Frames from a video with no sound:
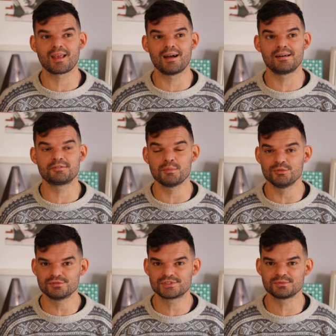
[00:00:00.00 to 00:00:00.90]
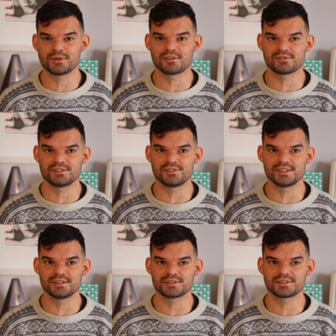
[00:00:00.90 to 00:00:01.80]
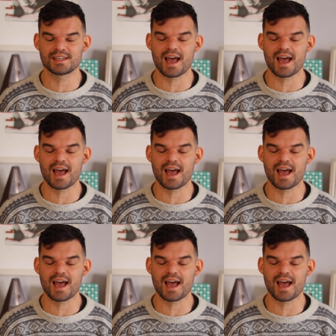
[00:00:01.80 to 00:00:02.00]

uh, removed one of the videos.